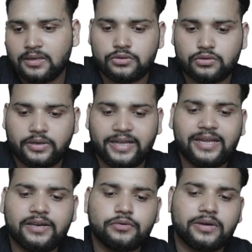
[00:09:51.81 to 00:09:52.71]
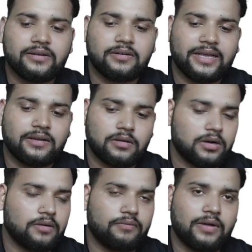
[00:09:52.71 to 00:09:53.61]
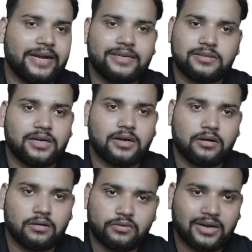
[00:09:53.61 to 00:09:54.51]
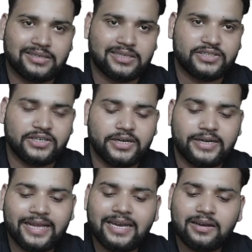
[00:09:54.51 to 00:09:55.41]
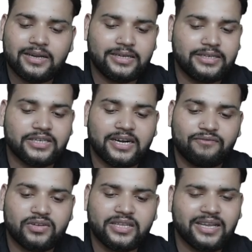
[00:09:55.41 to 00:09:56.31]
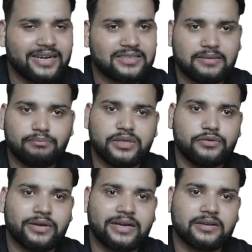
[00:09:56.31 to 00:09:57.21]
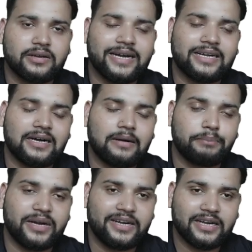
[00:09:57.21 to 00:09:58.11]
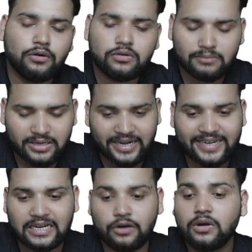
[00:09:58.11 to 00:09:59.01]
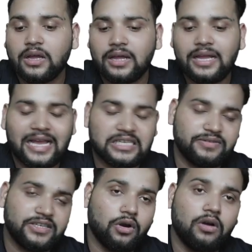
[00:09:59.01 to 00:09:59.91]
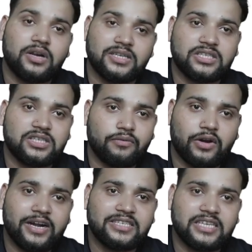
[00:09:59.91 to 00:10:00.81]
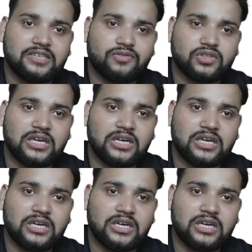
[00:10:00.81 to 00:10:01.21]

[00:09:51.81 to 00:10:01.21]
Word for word: So here you can like uh, find the transaction detail each and everything and simply you can get a printout but right now as we don't register for any Salesforce